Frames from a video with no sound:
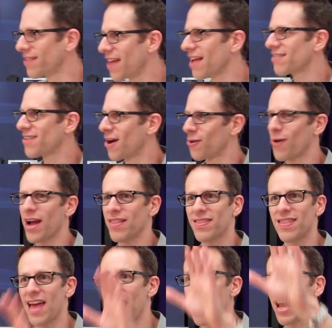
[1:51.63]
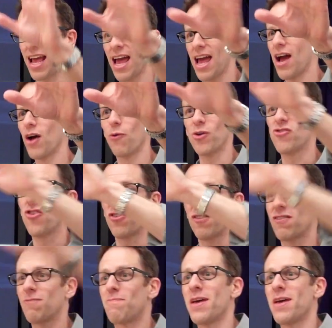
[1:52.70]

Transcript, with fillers: Did that sound right? They would just